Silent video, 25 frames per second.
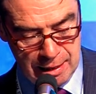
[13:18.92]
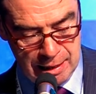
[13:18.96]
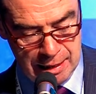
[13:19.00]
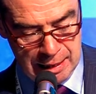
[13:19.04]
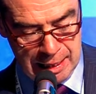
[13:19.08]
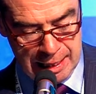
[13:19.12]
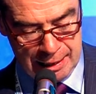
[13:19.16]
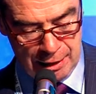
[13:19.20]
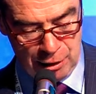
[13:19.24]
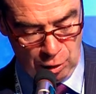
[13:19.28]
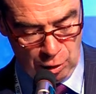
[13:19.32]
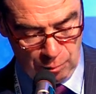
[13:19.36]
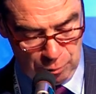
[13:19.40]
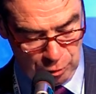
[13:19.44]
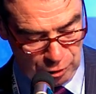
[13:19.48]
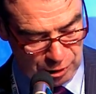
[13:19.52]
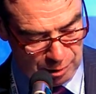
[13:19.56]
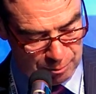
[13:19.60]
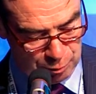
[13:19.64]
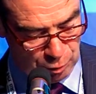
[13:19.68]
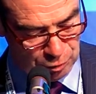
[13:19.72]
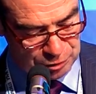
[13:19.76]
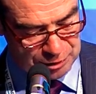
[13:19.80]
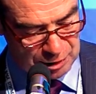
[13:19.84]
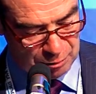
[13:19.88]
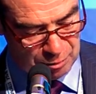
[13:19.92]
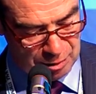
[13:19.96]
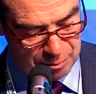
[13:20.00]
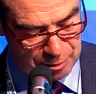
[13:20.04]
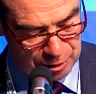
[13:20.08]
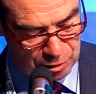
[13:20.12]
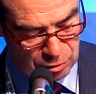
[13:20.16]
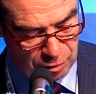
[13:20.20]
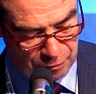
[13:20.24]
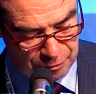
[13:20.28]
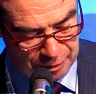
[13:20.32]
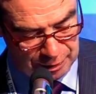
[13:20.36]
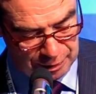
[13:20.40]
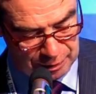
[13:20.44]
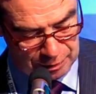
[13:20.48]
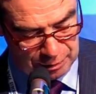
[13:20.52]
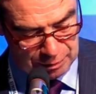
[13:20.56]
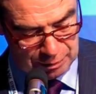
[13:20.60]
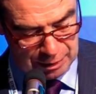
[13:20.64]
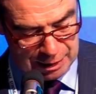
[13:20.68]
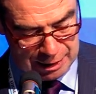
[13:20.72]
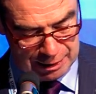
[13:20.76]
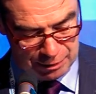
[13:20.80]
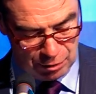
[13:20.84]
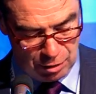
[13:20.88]
and I know Brother Bunting will be covering
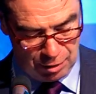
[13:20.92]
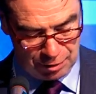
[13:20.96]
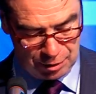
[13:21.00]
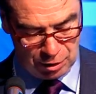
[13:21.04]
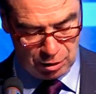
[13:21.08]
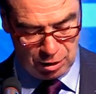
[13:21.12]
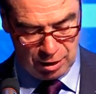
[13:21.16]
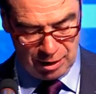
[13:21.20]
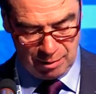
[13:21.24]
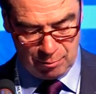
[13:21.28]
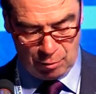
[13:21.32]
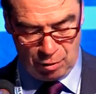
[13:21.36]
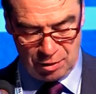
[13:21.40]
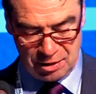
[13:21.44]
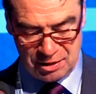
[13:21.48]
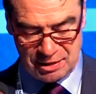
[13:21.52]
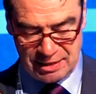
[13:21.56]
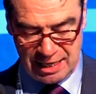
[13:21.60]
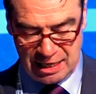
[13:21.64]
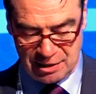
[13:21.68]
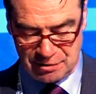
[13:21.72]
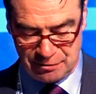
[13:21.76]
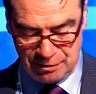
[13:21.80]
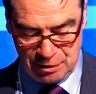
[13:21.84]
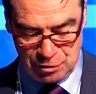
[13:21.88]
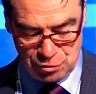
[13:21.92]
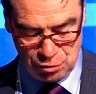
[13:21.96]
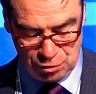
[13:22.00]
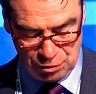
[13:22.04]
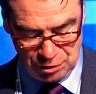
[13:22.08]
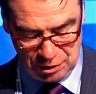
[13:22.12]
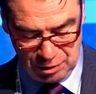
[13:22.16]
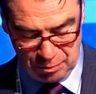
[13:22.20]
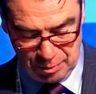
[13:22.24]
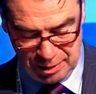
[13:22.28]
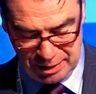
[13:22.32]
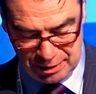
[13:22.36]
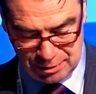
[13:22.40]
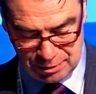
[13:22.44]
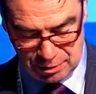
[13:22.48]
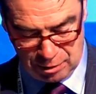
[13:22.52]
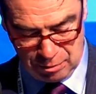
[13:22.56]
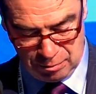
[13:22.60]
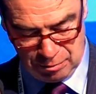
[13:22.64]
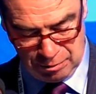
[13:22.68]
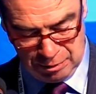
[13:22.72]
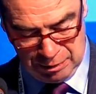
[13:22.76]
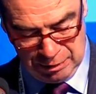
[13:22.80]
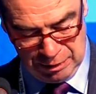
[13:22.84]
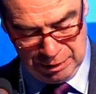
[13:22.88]
Northern Ireland more extensively during the week,
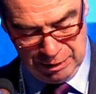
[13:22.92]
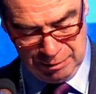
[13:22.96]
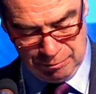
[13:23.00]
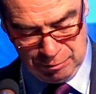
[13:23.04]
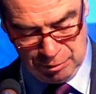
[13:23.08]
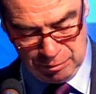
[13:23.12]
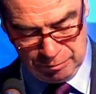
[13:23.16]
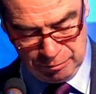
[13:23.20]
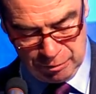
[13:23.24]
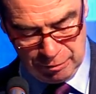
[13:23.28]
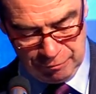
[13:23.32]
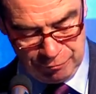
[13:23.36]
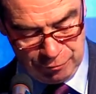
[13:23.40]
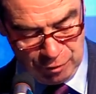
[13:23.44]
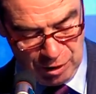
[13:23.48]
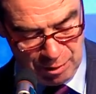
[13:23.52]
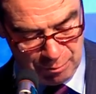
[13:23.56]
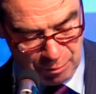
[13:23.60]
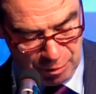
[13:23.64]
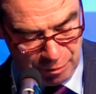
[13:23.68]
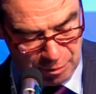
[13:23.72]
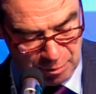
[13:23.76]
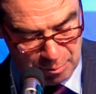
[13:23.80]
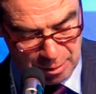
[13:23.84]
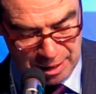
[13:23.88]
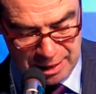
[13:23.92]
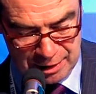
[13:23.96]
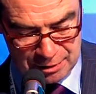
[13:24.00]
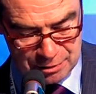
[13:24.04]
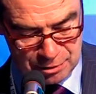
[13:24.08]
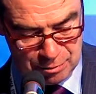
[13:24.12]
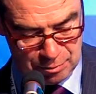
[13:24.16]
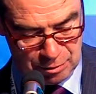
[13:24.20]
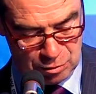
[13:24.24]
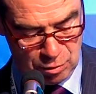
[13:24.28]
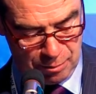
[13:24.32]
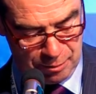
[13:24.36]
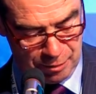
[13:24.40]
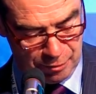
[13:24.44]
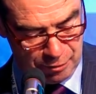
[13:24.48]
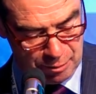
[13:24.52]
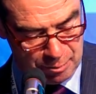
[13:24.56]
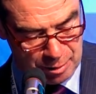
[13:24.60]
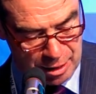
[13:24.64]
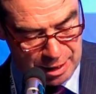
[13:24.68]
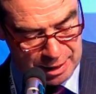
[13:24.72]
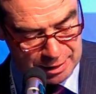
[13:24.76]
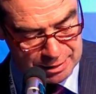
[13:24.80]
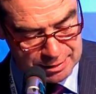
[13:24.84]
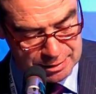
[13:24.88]
so I will confine my remarks to a couple of
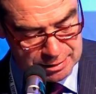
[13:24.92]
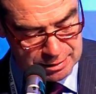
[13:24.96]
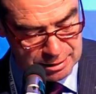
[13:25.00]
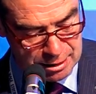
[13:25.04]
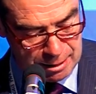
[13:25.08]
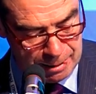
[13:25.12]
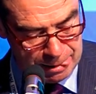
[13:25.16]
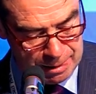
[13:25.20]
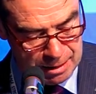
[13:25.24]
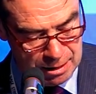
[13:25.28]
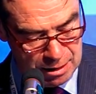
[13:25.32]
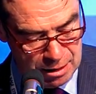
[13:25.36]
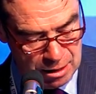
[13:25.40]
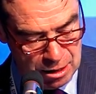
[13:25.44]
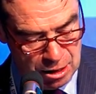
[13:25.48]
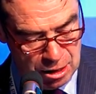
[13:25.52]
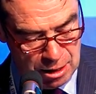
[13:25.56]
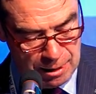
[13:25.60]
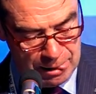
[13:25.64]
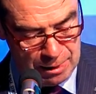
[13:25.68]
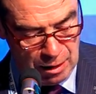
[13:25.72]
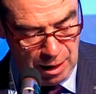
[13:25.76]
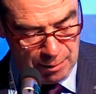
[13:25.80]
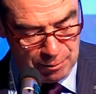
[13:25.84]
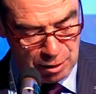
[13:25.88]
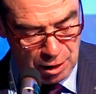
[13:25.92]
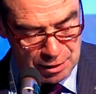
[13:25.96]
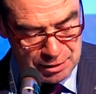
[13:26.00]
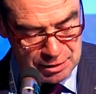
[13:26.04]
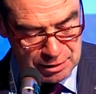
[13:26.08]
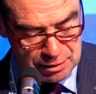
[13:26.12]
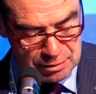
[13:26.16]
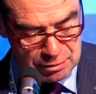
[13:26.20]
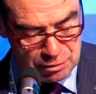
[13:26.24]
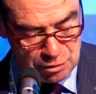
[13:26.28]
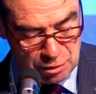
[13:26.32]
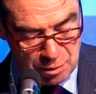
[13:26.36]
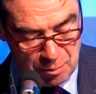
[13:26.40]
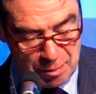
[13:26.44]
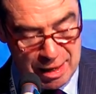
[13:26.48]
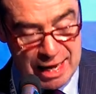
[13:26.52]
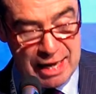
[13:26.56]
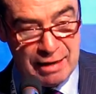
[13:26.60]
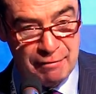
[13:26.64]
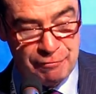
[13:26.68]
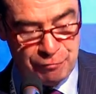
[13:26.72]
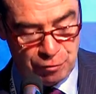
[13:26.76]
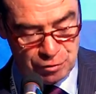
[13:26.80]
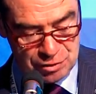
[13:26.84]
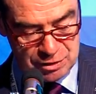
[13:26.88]
remarks. I would like to
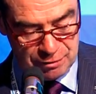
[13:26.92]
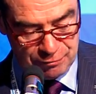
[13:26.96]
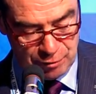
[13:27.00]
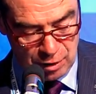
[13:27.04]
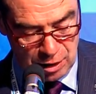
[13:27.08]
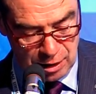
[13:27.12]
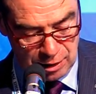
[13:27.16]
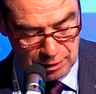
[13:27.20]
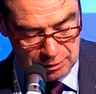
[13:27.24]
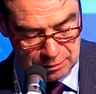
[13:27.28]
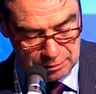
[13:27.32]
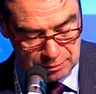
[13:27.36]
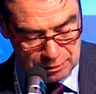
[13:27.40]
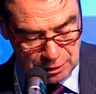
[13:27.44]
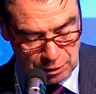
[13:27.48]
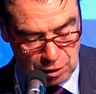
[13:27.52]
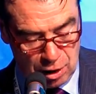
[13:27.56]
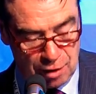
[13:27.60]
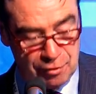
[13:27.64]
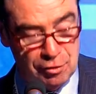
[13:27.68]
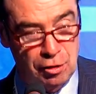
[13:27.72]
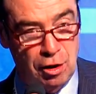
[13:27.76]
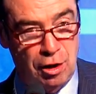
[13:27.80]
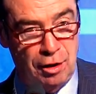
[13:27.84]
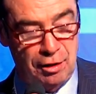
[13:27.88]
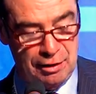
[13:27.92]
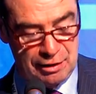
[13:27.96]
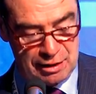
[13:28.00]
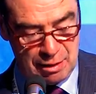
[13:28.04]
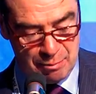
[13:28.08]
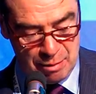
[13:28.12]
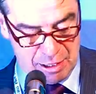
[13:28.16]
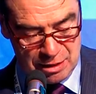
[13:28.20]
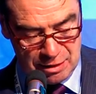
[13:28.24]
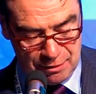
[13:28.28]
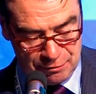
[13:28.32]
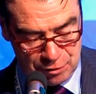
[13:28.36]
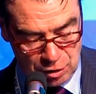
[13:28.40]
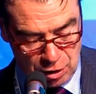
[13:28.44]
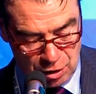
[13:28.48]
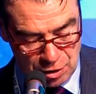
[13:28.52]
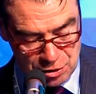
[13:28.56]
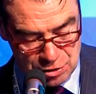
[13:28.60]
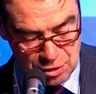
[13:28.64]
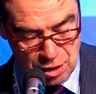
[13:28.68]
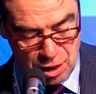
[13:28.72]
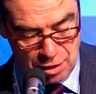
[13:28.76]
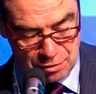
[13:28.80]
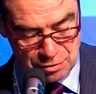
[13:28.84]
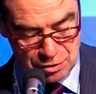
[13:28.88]
commend, first of all, the Northern Ireland Committee of the Irish
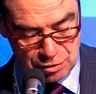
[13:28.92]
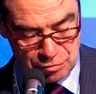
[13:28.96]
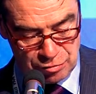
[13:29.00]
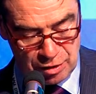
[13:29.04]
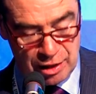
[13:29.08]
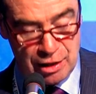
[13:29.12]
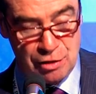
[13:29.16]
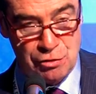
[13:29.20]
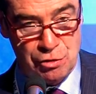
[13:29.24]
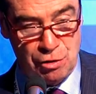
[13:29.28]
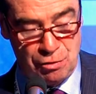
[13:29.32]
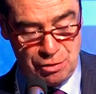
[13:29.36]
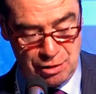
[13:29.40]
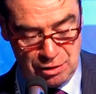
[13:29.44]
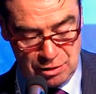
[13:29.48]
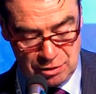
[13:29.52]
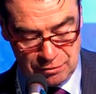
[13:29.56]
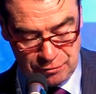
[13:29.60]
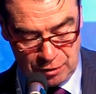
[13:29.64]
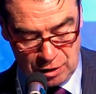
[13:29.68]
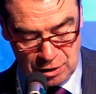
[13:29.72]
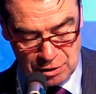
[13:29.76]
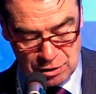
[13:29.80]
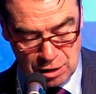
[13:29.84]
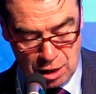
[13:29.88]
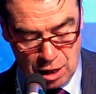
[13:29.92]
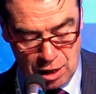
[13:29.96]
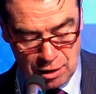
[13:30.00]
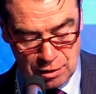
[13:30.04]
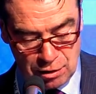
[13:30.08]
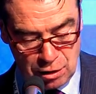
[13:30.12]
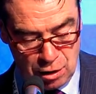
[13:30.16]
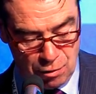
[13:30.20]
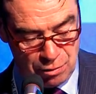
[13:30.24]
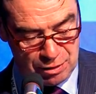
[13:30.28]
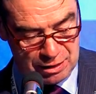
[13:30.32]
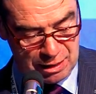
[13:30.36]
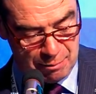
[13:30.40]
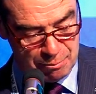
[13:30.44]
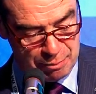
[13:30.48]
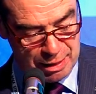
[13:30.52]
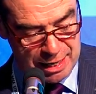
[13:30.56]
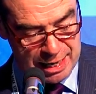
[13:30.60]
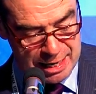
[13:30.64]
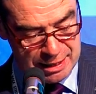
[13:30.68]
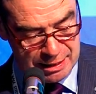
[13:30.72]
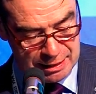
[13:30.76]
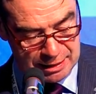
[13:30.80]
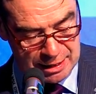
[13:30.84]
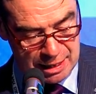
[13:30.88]
Congress of Trade Unions for its ongoing
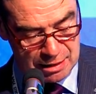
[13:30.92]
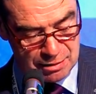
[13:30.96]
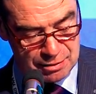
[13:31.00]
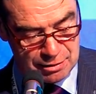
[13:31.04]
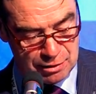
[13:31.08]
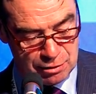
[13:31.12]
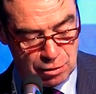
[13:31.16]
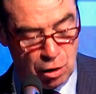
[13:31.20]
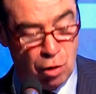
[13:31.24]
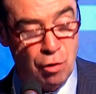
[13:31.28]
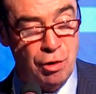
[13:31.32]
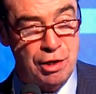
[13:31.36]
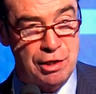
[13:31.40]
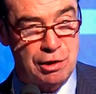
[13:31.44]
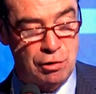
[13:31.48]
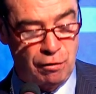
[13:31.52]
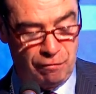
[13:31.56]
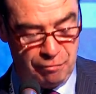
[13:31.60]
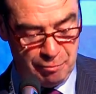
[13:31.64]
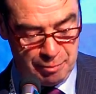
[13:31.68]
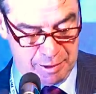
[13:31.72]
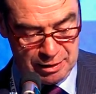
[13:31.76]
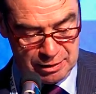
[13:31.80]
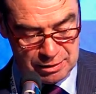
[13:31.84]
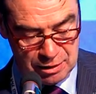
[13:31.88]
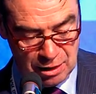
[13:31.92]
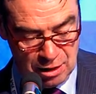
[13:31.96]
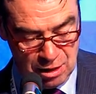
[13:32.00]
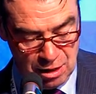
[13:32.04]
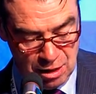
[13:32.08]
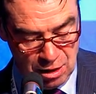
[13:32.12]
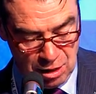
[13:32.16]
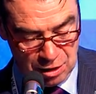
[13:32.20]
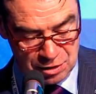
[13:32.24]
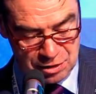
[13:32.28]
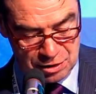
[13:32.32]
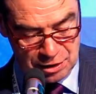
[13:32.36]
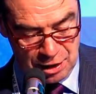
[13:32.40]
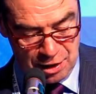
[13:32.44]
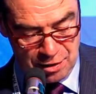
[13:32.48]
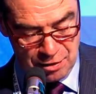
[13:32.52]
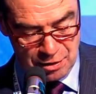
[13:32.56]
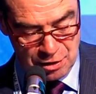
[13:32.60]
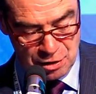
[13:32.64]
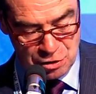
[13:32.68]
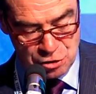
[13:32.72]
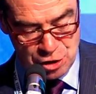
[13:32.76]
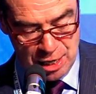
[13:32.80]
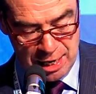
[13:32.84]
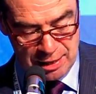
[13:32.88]
campaign against the Tory government austerity
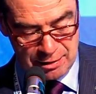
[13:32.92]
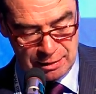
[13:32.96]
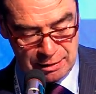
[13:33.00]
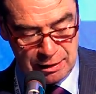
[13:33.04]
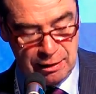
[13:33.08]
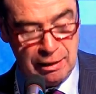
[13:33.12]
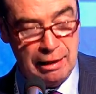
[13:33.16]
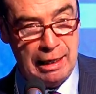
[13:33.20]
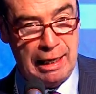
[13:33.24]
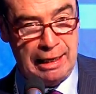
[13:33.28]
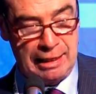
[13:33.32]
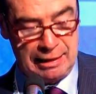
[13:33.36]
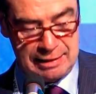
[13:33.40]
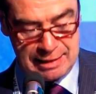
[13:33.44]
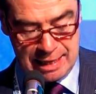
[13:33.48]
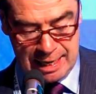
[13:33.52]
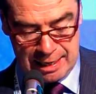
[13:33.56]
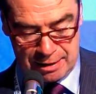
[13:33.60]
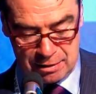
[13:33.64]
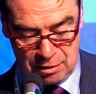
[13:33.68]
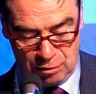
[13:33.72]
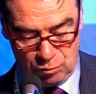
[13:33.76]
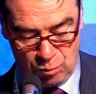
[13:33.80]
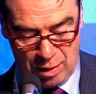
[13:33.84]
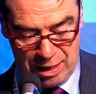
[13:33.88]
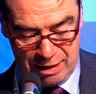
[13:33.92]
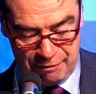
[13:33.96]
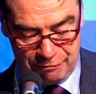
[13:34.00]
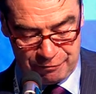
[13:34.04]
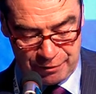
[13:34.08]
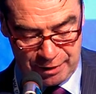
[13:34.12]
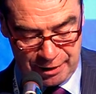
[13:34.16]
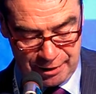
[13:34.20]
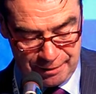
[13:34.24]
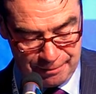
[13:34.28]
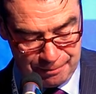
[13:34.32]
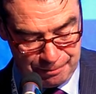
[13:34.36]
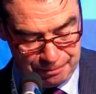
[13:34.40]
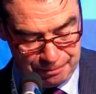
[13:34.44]
agenda and attack on welfare.